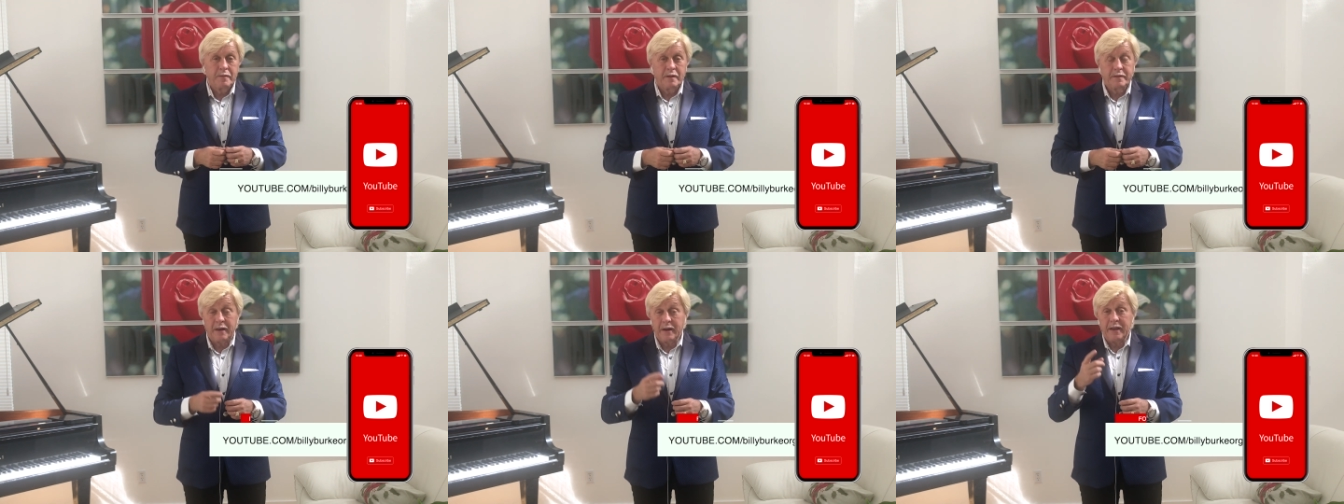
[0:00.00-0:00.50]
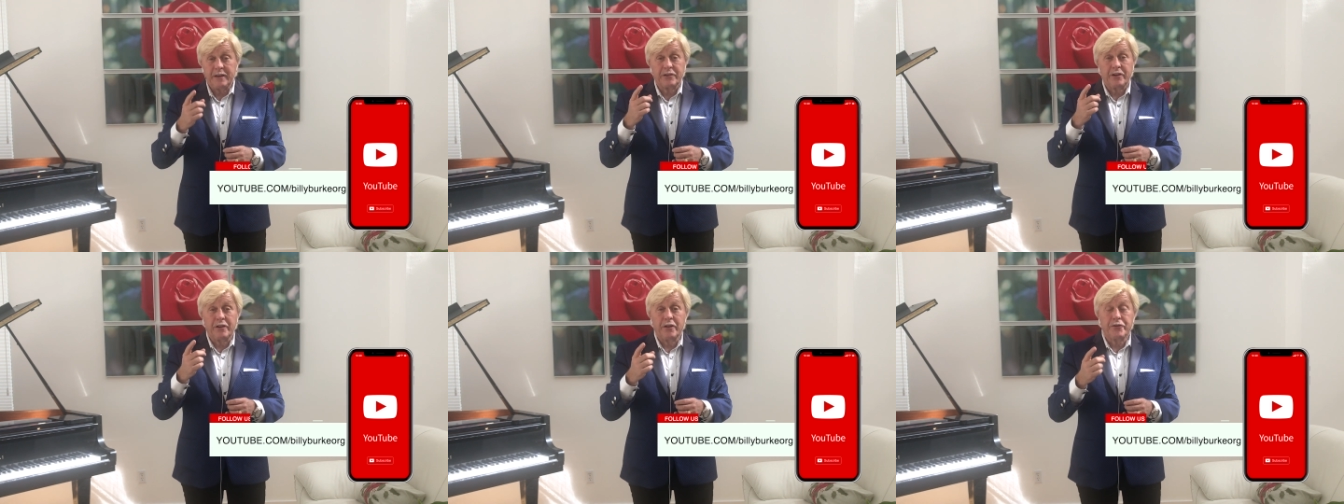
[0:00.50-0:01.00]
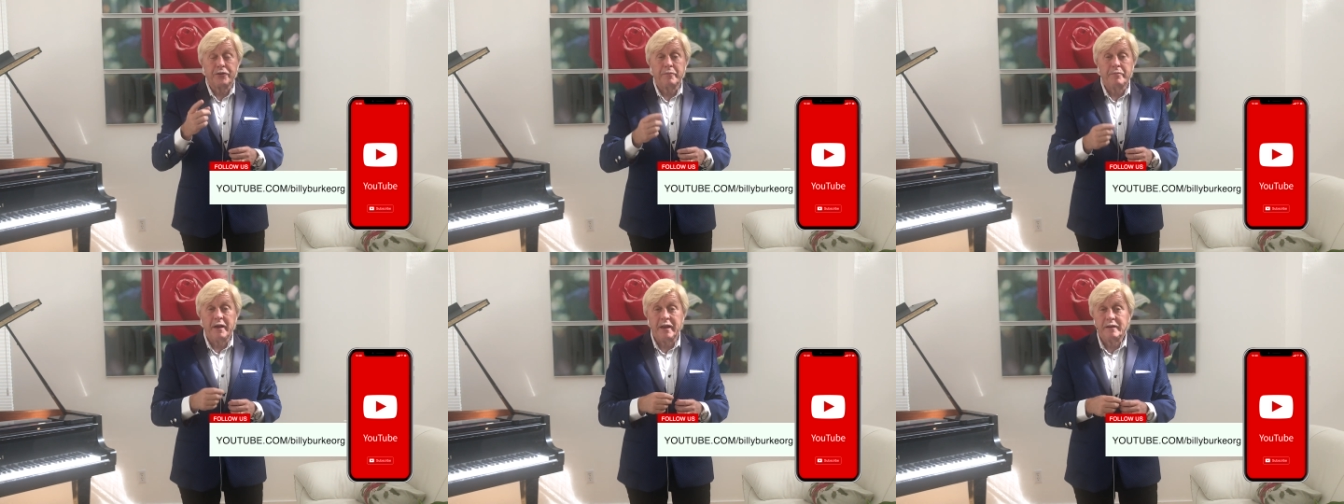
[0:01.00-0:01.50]
Tonight is another
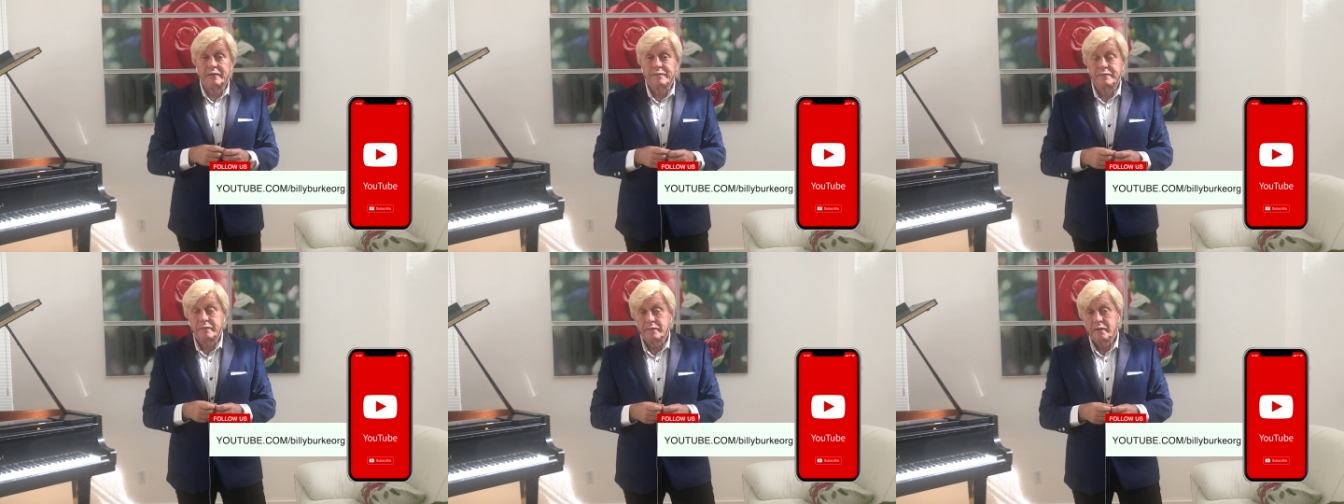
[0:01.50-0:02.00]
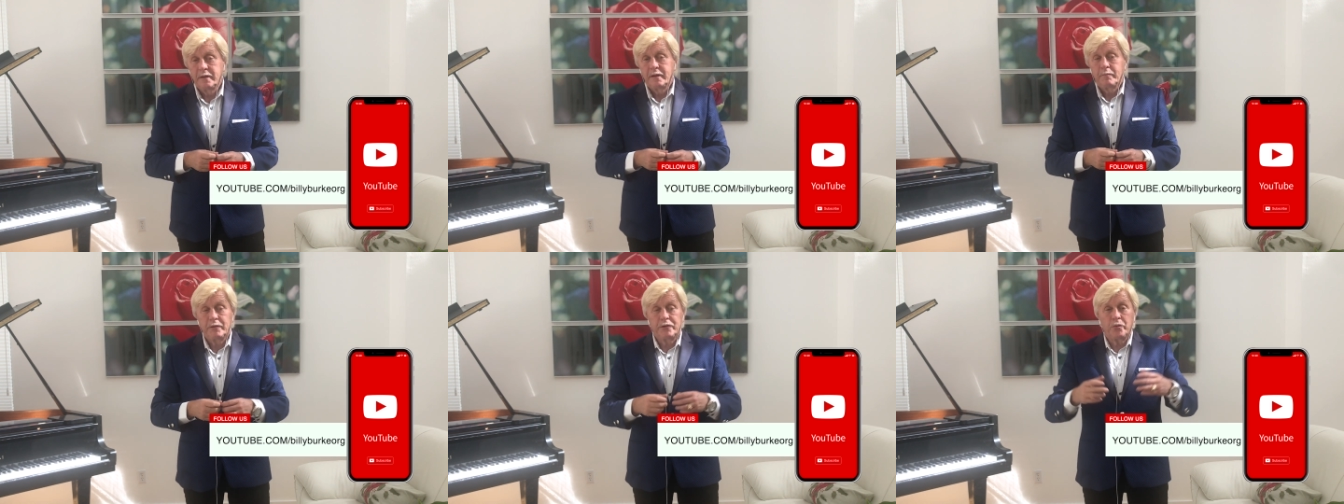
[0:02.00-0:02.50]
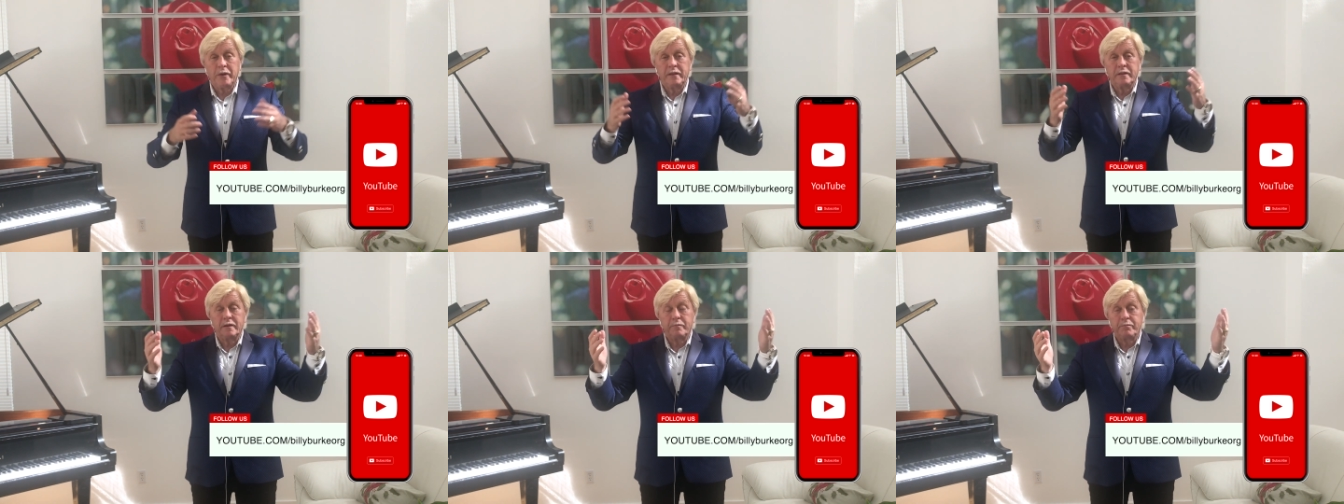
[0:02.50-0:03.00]
debate
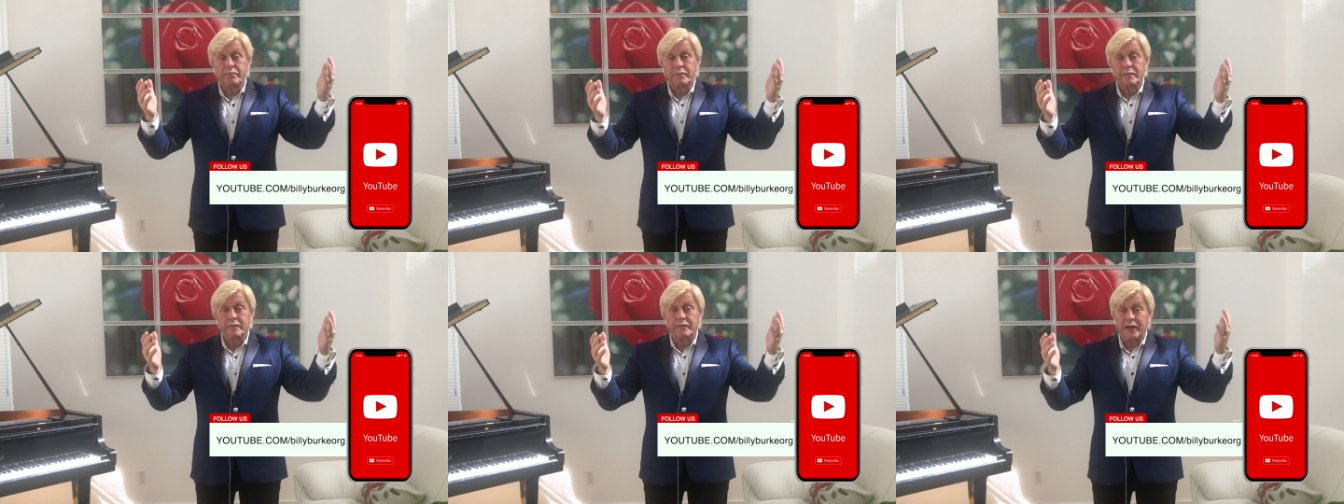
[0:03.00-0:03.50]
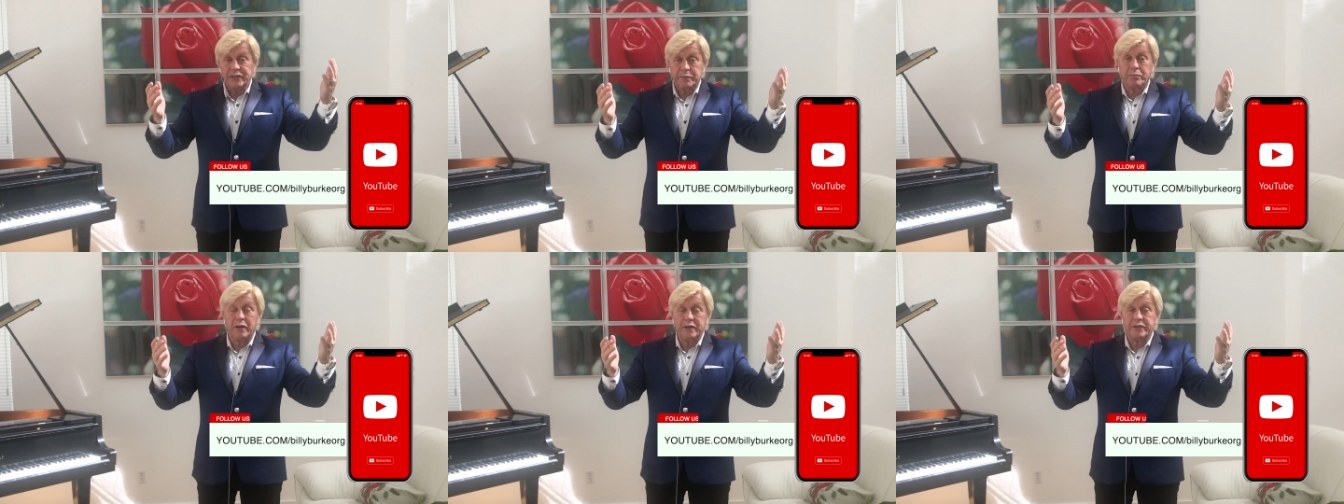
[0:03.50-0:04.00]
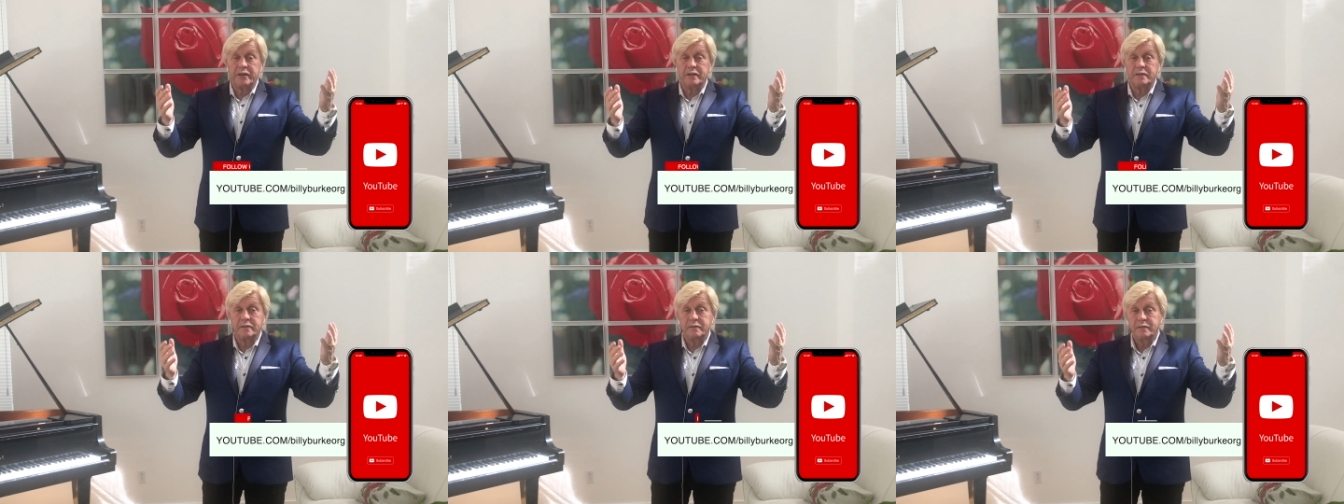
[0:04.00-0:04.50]
between the Vice
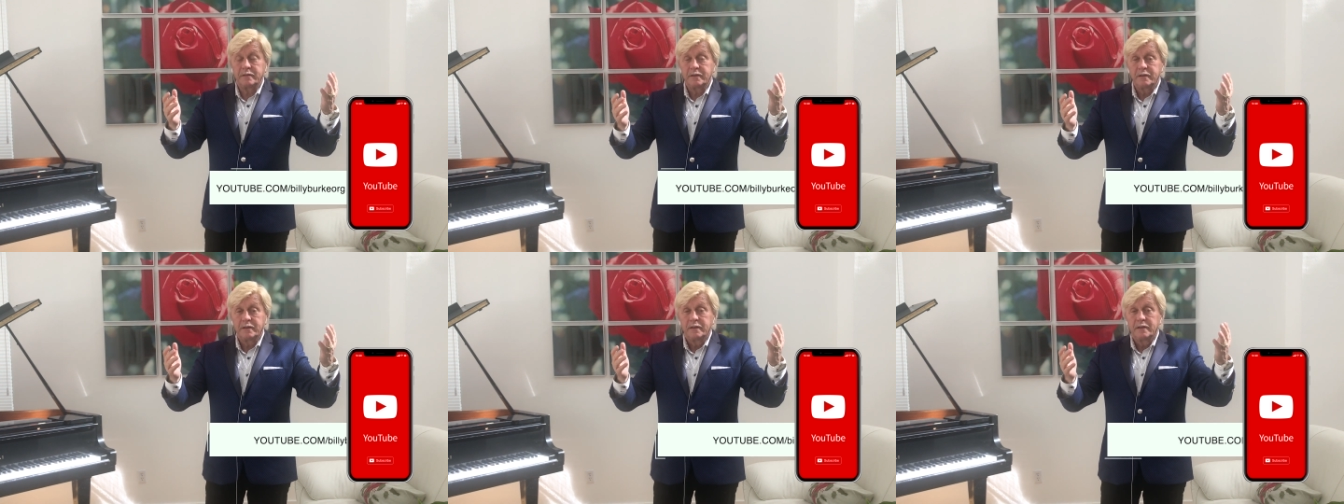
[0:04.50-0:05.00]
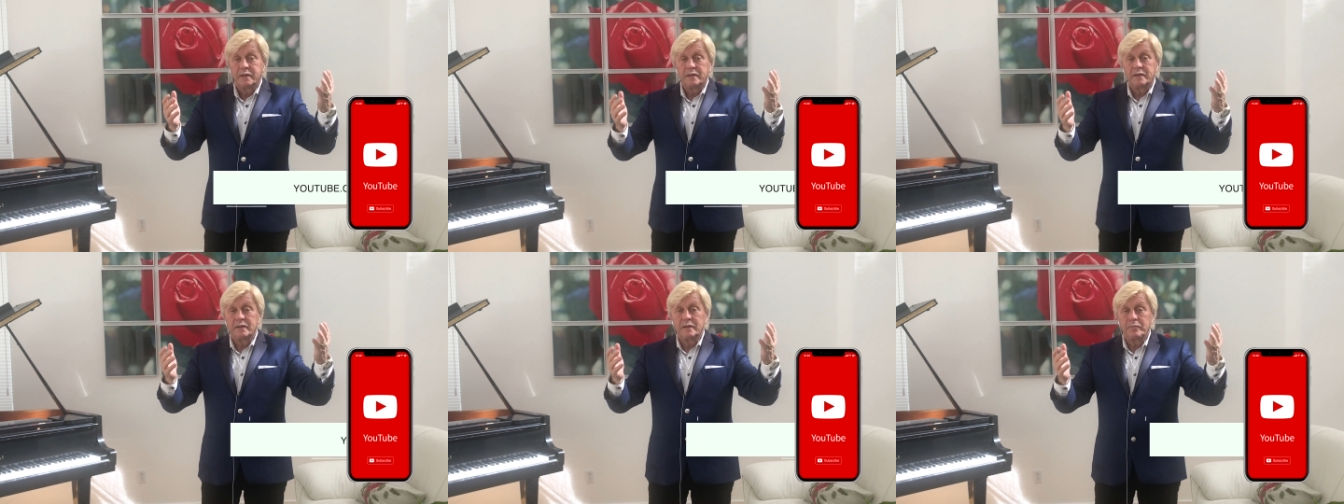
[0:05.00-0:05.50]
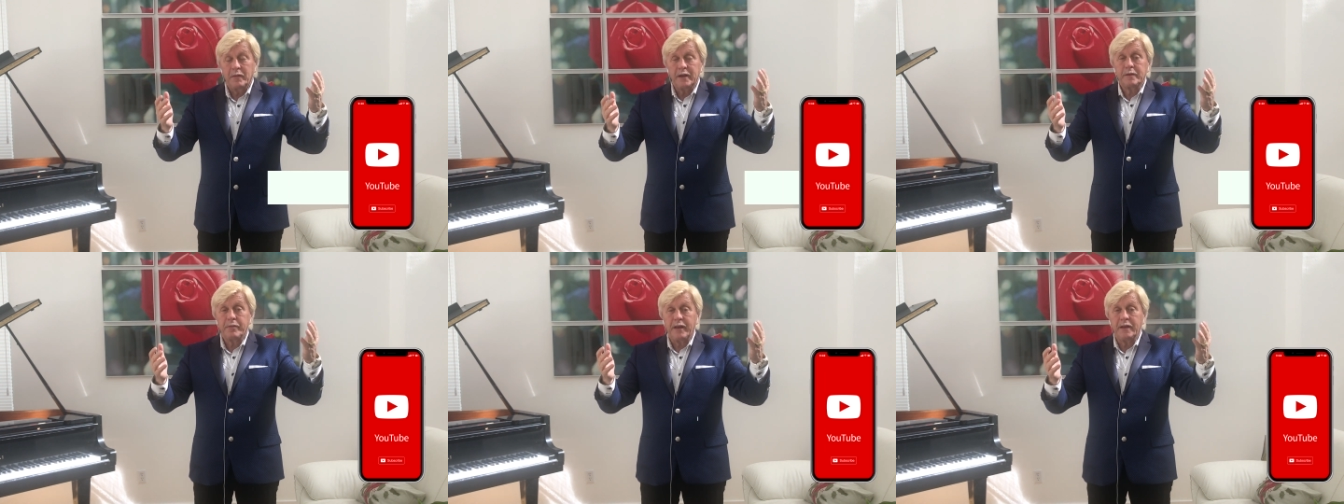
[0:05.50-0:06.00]
President,
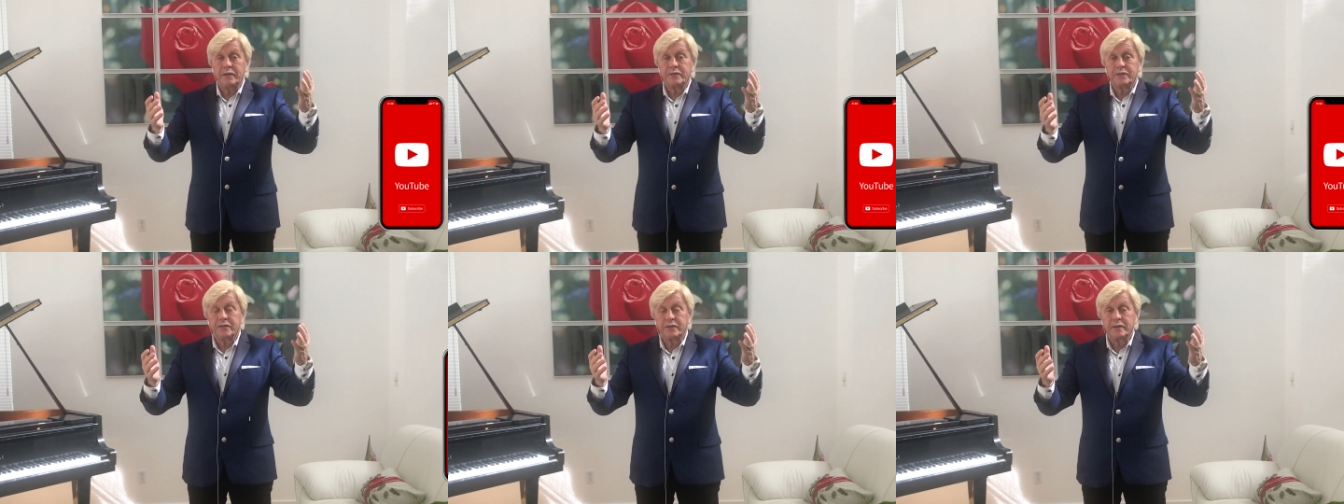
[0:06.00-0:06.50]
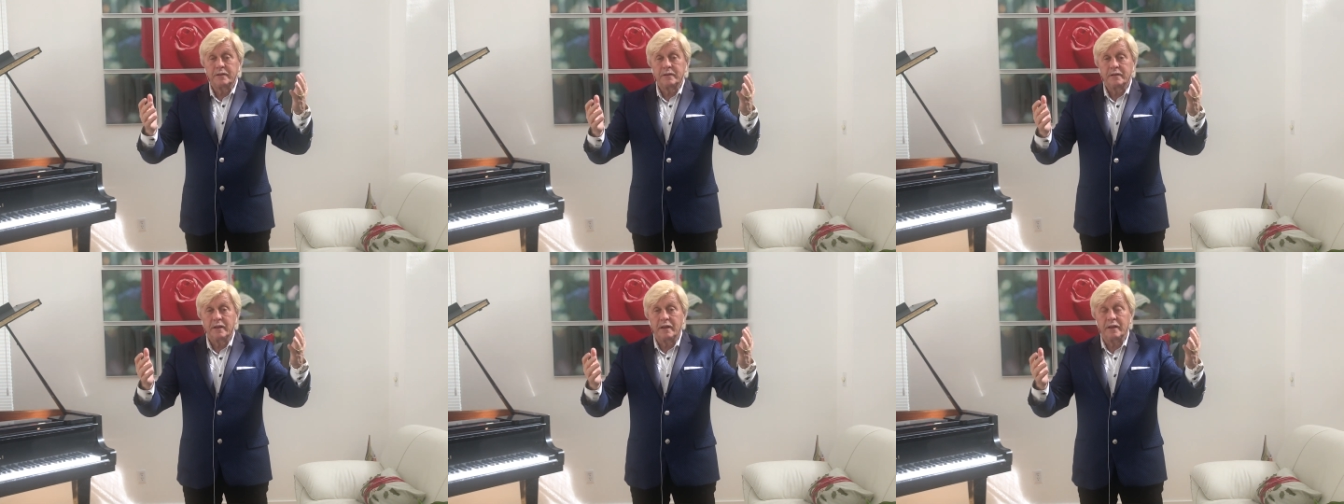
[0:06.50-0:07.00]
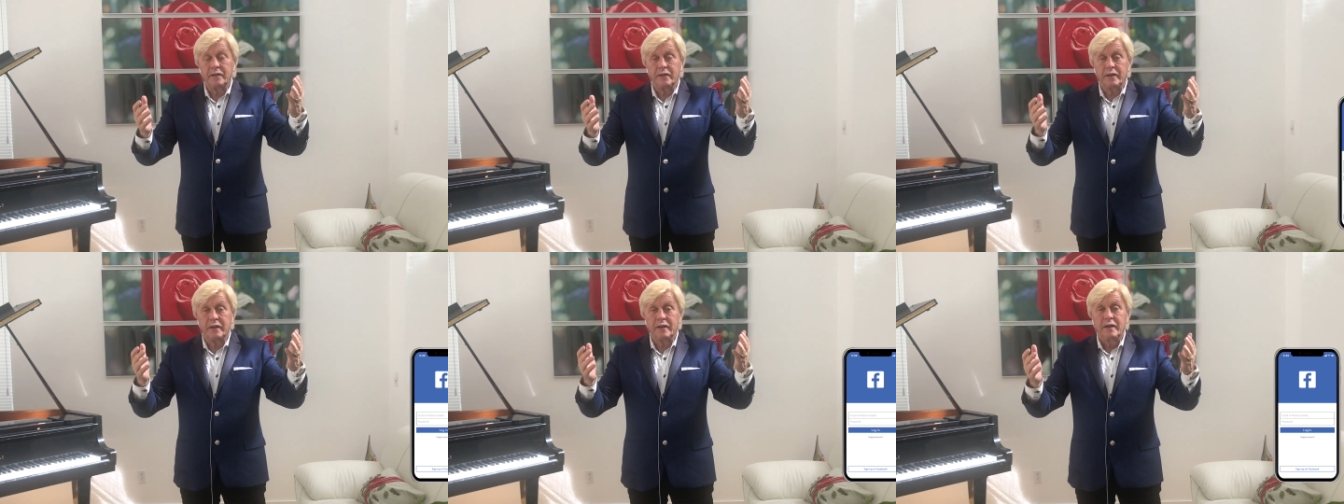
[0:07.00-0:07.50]
Mike Pence, and
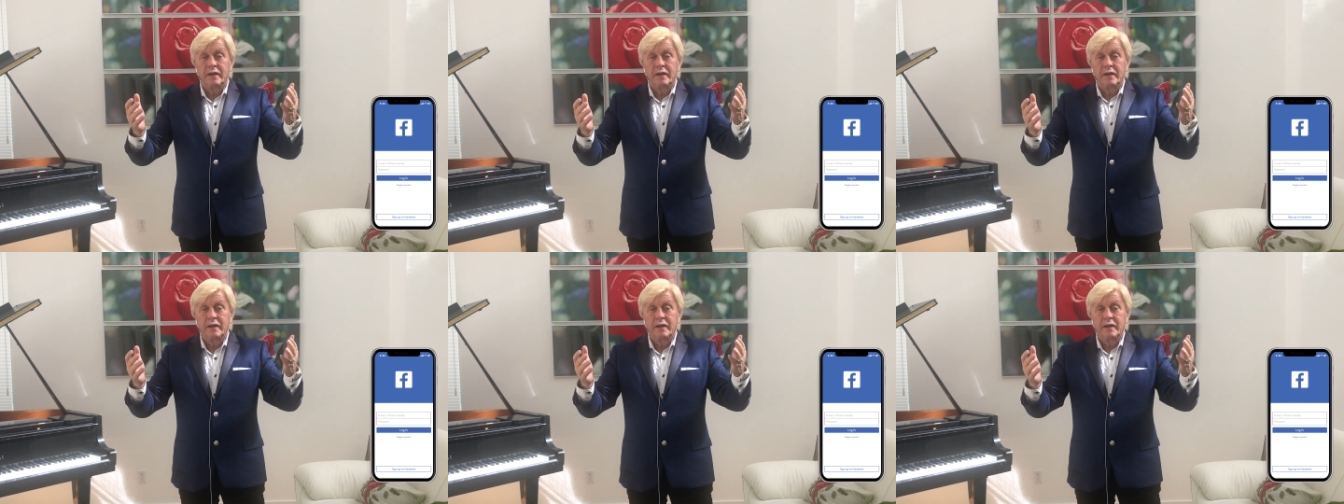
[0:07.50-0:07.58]
the